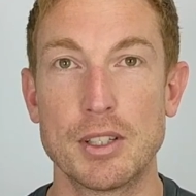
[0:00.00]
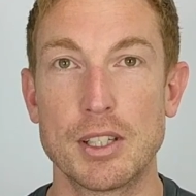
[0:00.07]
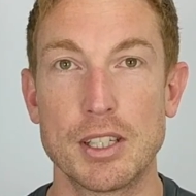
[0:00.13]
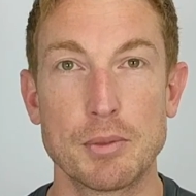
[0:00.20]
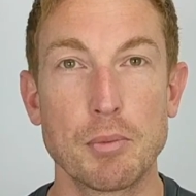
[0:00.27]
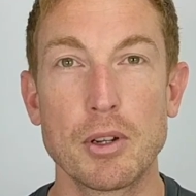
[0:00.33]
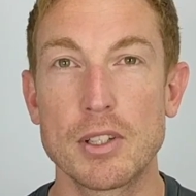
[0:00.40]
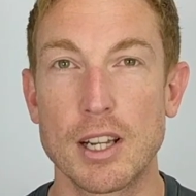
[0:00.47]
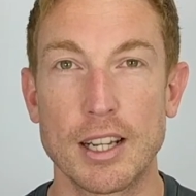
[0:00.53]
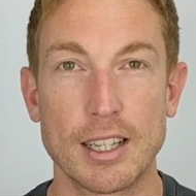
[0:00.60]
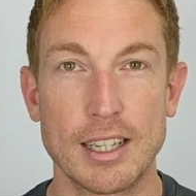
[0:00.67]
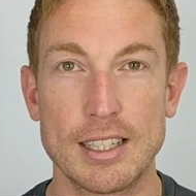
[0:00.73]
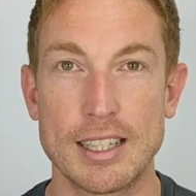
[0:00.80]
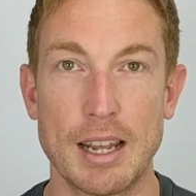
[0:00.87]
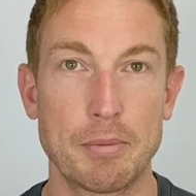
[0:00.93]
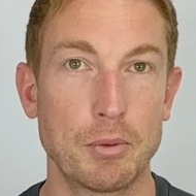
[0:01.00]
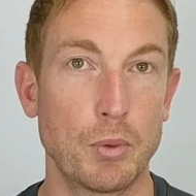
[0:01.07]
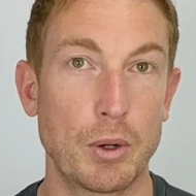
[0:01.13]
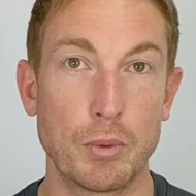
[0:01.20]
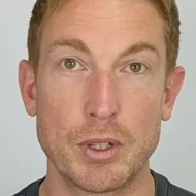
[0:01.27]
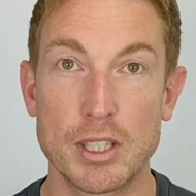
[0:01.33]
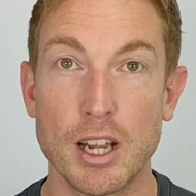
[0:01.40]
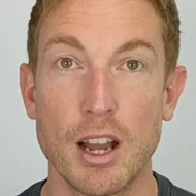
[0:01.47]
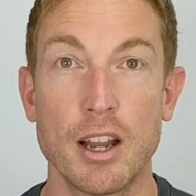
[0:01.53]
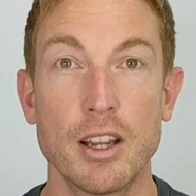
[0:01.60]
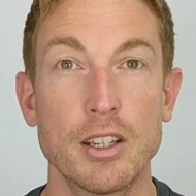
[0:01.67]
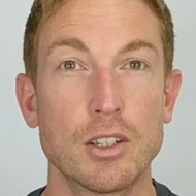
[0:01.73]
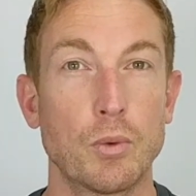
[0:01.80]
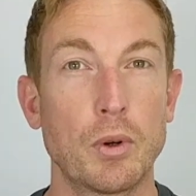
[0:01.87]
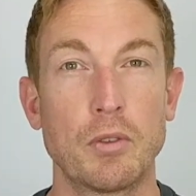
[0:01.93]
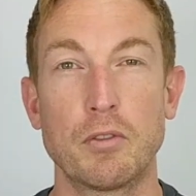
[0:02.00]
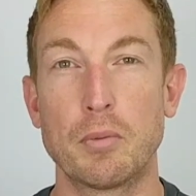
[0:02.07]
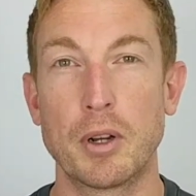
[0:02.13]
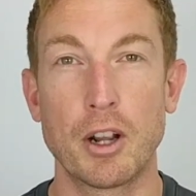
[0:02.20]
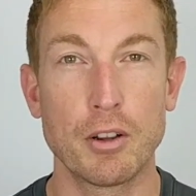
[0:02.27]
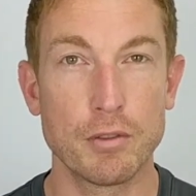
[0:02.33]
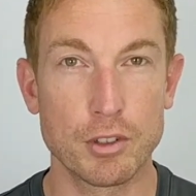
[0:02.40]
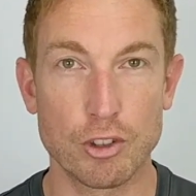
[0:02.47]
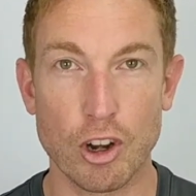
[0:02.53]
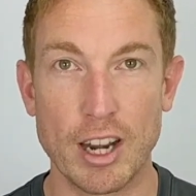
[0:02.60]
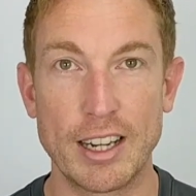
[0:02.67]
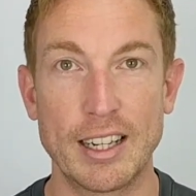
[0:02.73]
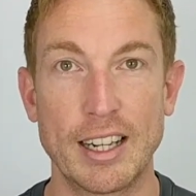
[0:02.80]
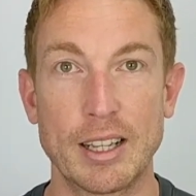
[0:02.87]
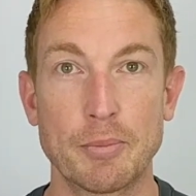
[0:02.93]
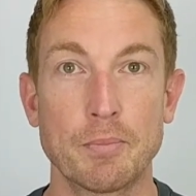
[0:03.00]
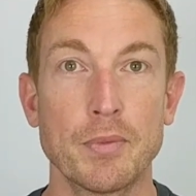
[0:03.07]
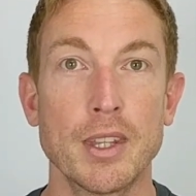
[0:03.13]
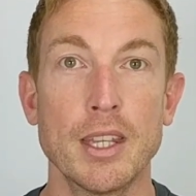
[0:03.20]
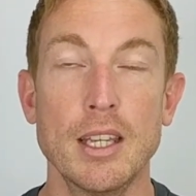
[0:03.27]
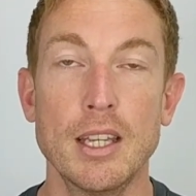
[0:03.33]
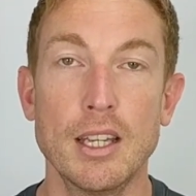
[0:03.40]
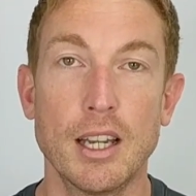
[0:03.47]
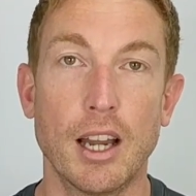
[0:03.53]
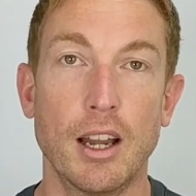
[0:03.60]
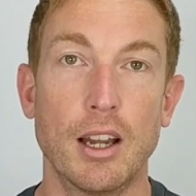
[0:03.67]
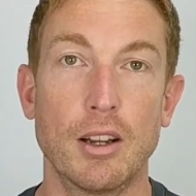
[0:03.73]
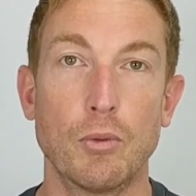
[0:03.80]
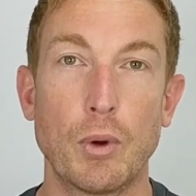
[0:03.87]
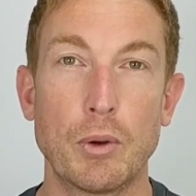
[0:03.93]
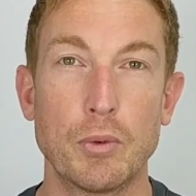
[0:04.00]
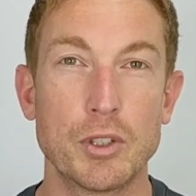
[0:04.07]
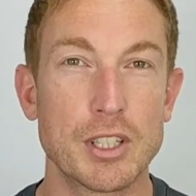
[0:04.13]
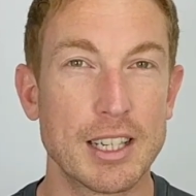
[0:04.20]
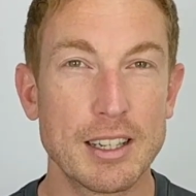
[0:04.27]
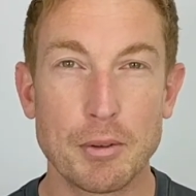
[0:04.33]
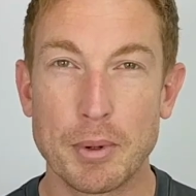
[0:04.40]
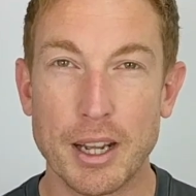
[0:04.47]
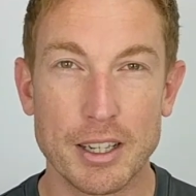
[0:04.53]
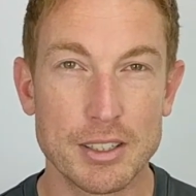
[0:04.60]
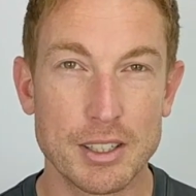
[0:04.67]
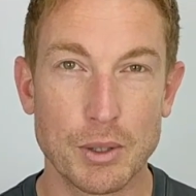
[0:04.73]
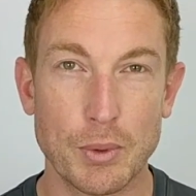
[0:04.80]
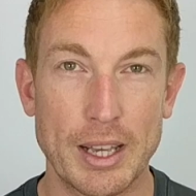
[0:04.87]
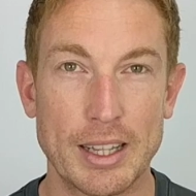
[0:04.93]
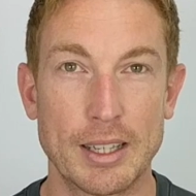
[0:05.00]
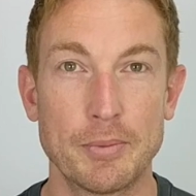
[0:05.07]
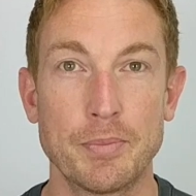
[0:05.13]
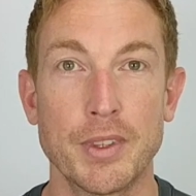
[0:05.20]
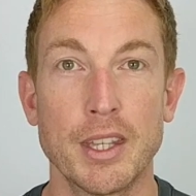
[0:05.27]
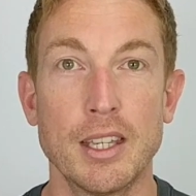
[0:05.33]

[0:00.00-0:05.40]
is most likely to happen when we're tired or when we've been overtraining, when we're just a little bit under the weather.